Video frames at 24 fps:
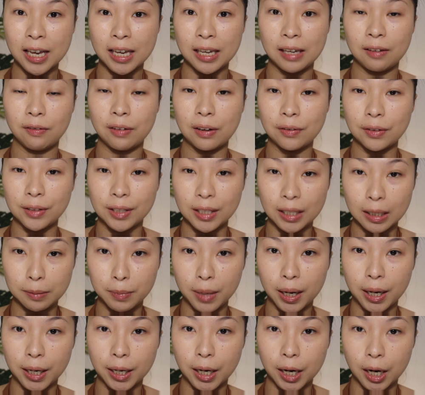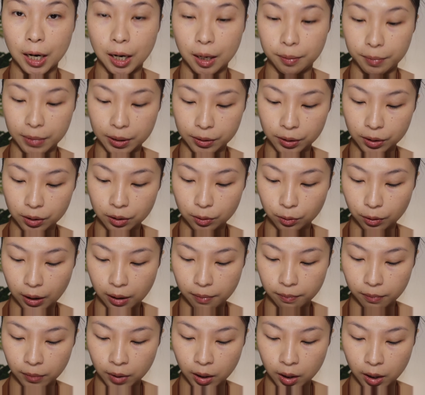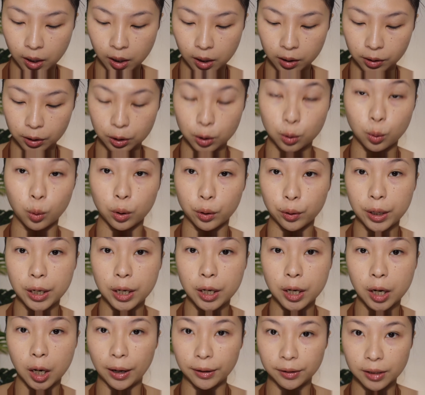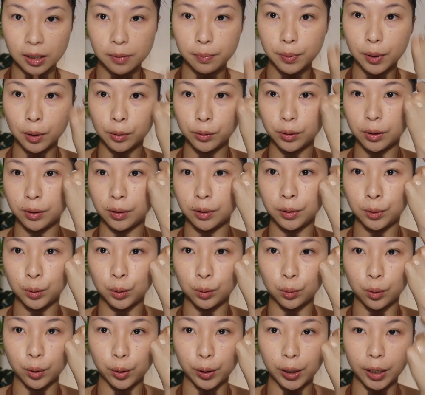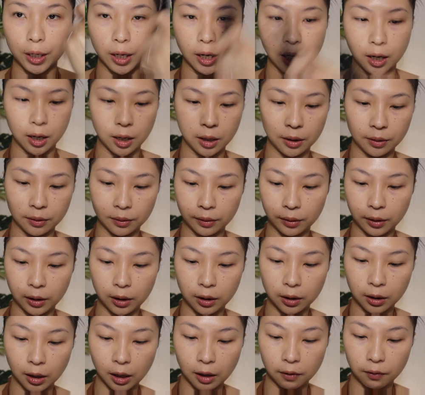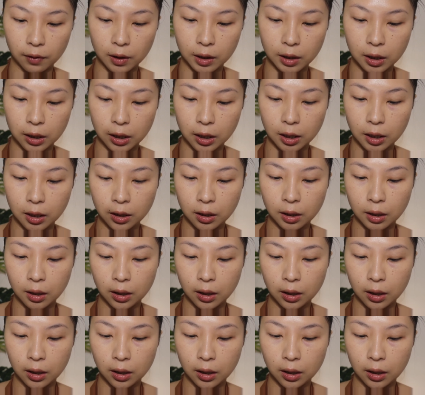If you haven't seen my Instagram story, I did post a story on the KVD.